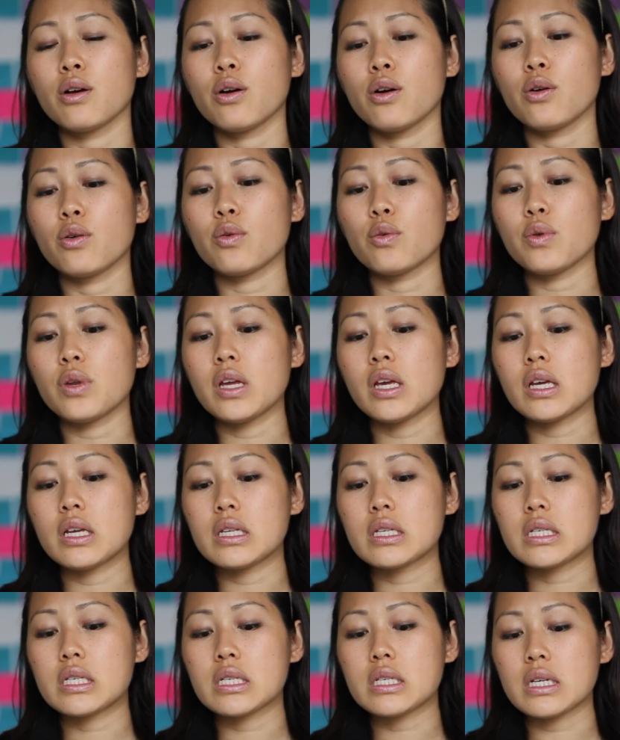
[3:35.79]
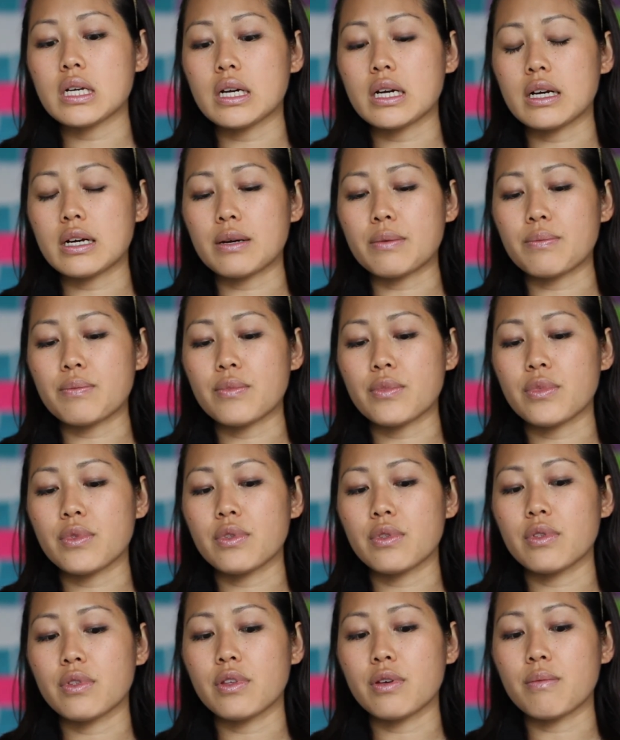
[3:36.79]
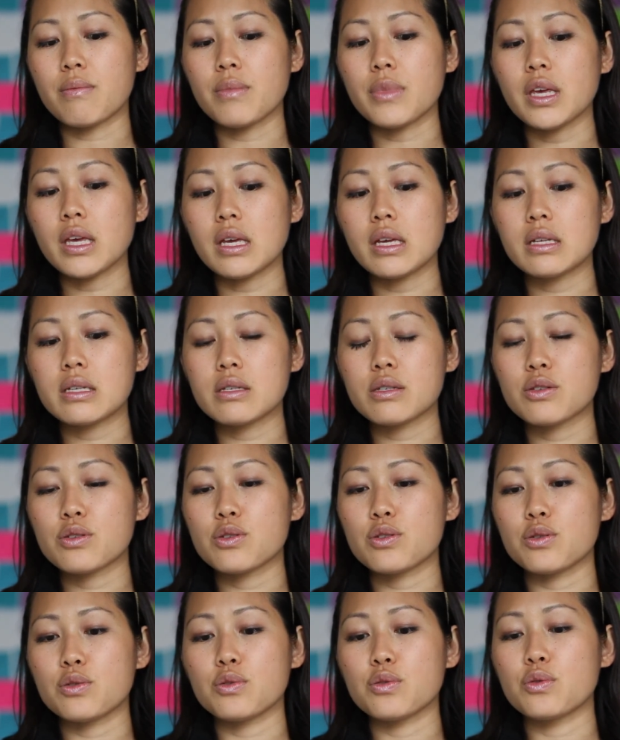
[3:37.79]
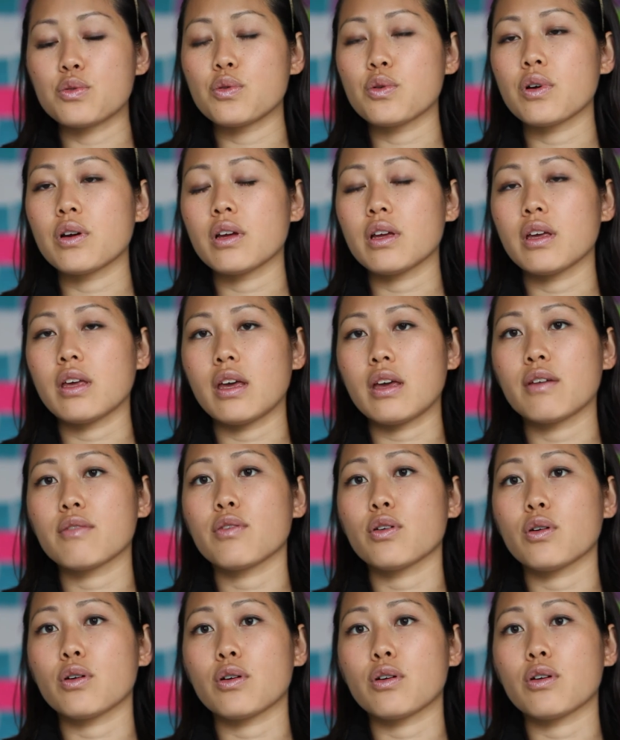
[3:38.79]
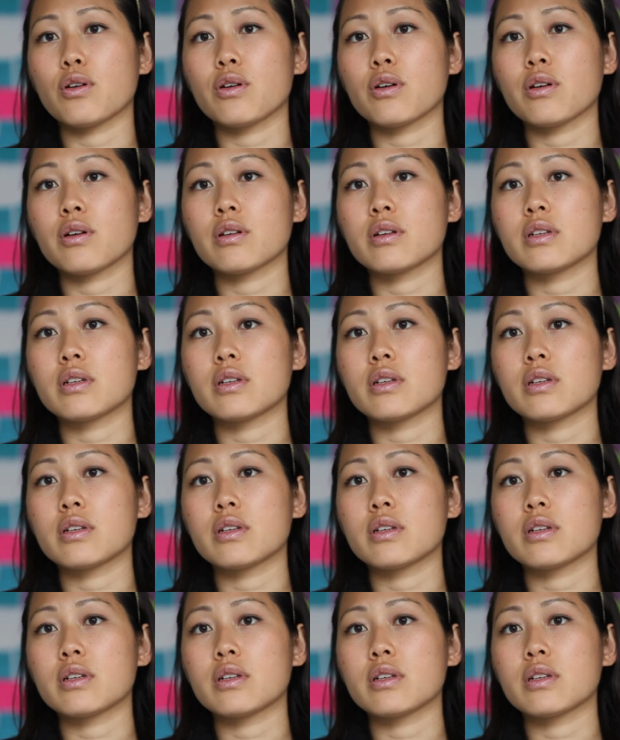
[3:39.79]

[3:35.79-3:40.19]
who needs the means to give her